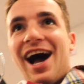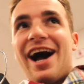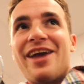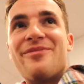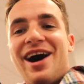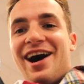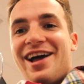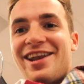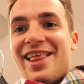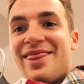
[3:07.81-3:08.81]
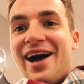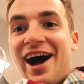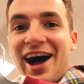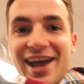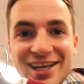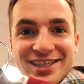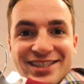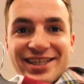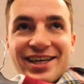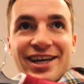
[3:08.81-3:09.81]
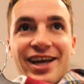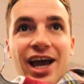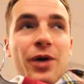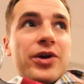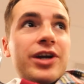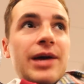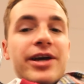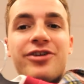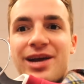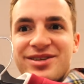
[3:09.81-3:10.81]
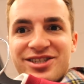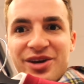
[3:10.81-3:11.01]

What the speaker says: I am on the hunt. I wonder how my grandma's